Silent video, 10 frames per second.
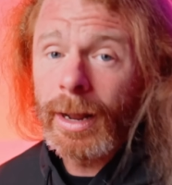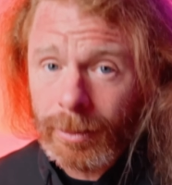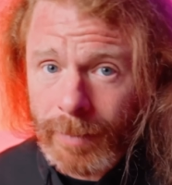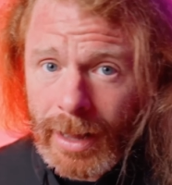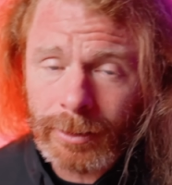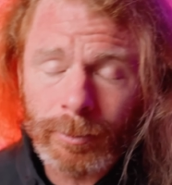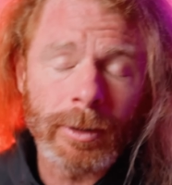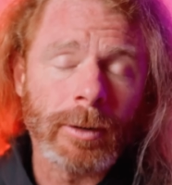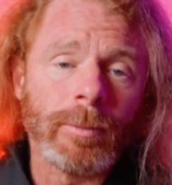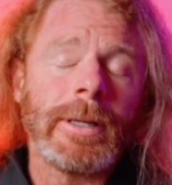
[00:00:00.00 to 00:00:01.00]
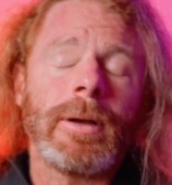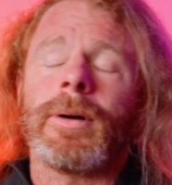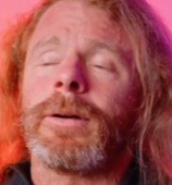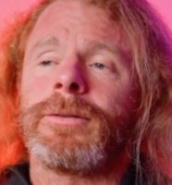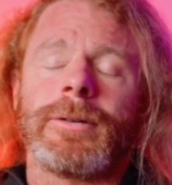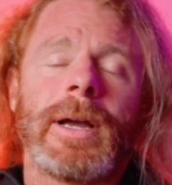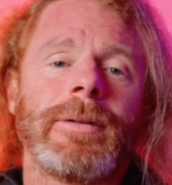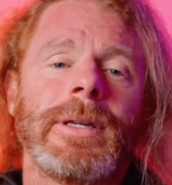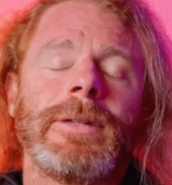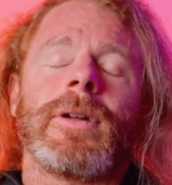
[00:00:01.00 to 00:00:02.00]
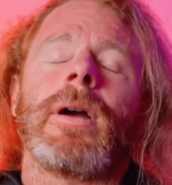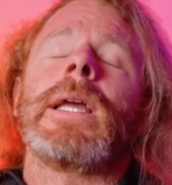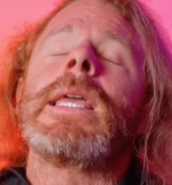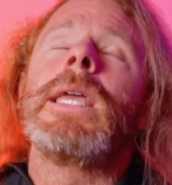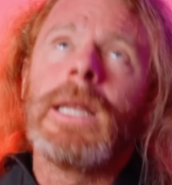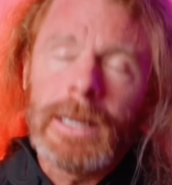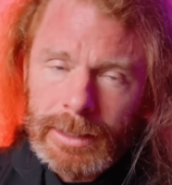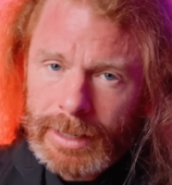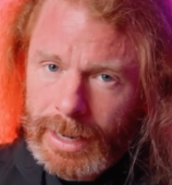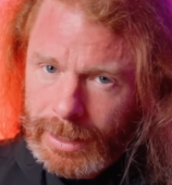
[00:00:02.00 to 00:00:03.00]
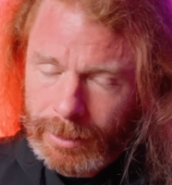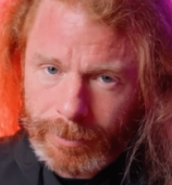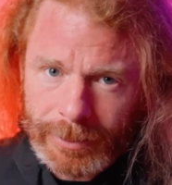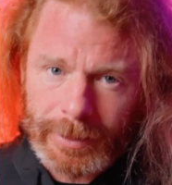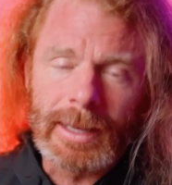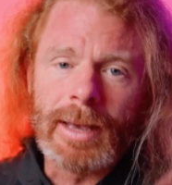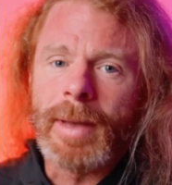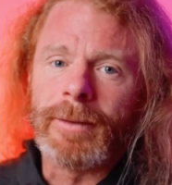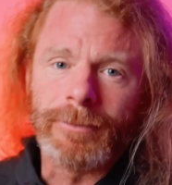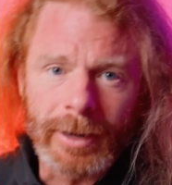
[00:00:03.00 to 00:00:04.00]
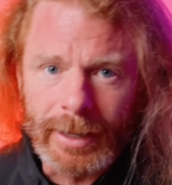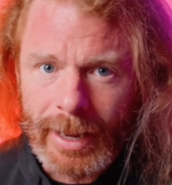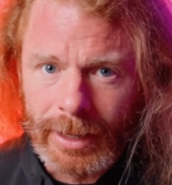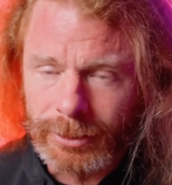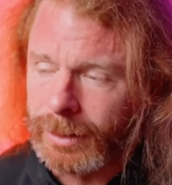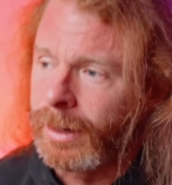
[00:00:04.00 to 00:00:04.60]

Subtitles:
In our modern world, we know our surroundings are inundated with EMF radiation